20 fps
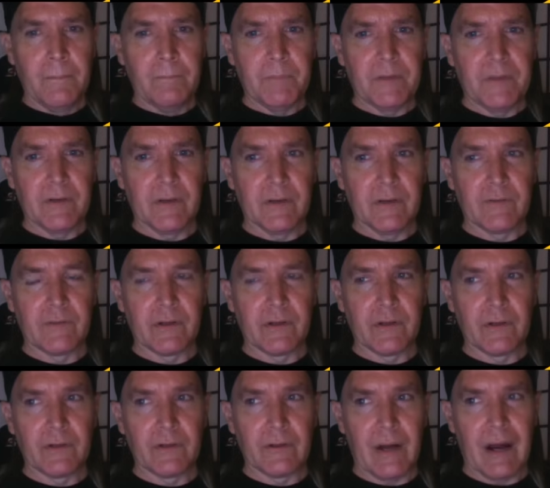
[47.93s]
because
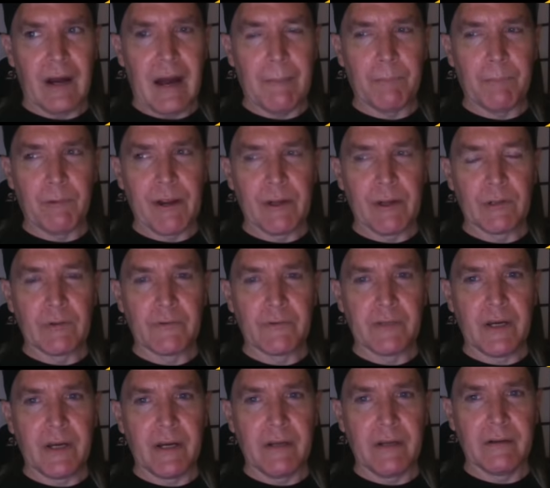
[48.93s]
their operators
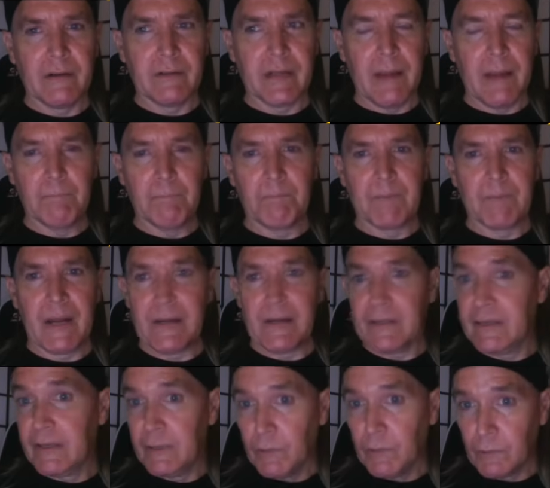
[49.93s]
got got got
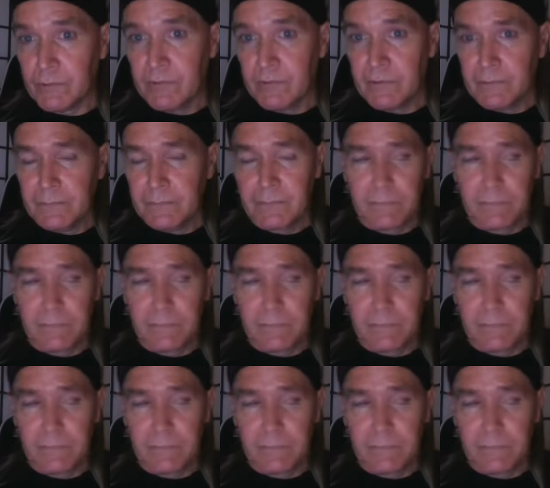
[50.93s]
killed,